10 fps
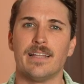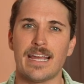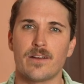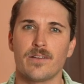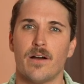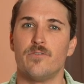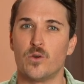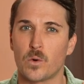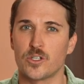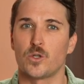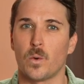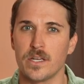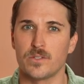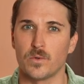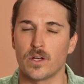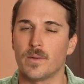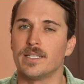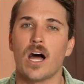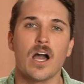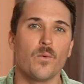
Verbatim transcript: layer of your choice will go a long